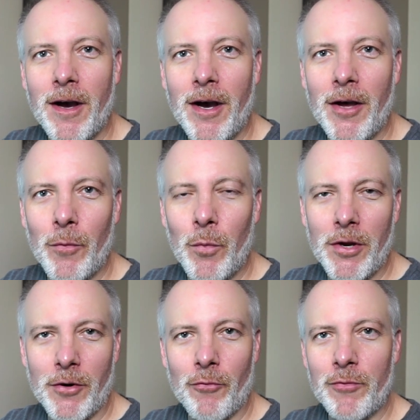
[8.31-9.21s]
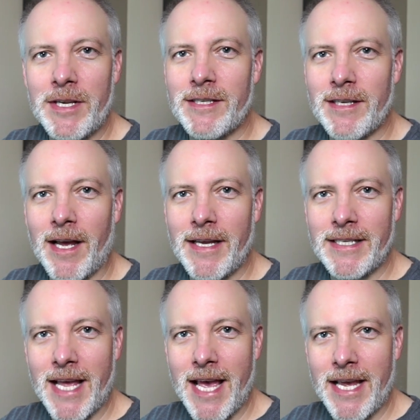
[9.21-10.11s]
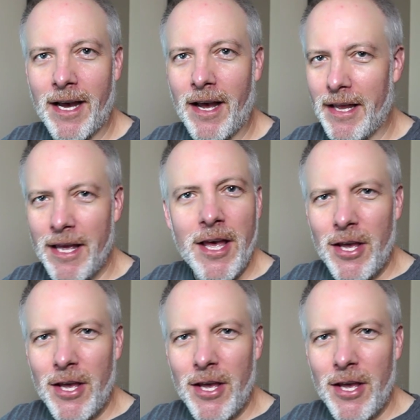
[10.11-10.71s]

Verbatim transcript: ON1 Resize AI.